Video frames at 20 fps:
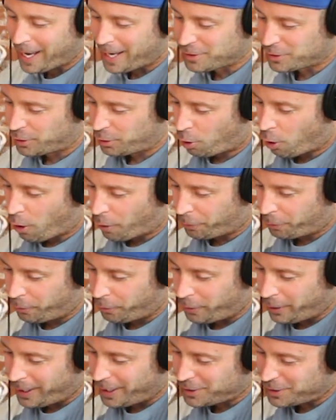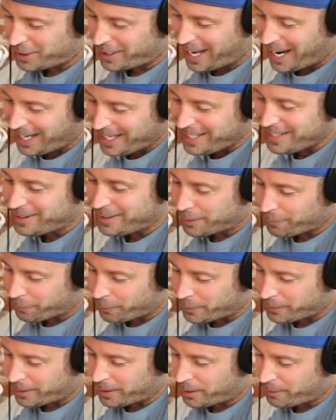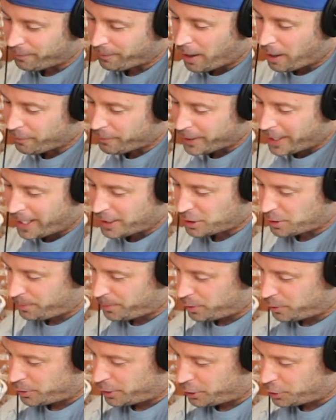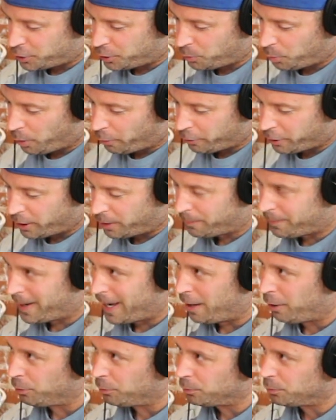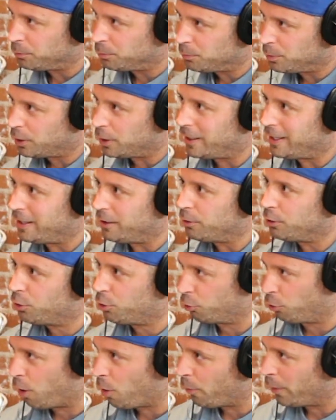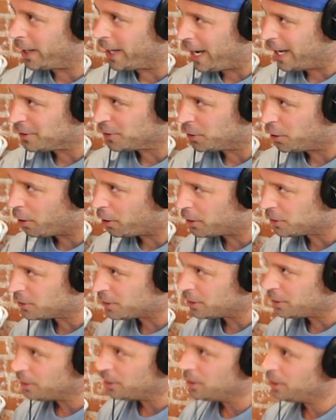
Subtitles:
as an author, is it any different than evolving as a musician, worrying about growing as an artist?